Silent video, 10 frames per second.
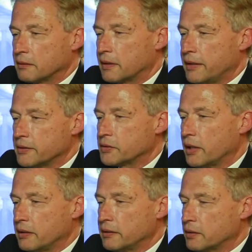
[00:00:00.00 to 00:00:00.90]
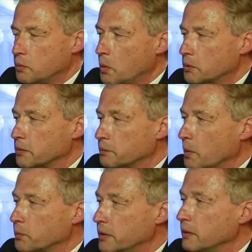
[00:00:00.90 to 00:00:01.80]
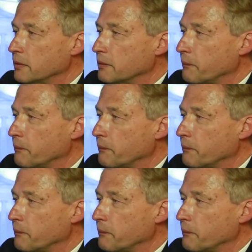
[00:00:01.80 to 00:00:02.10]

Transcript: clandestinely quoted Bob Dylan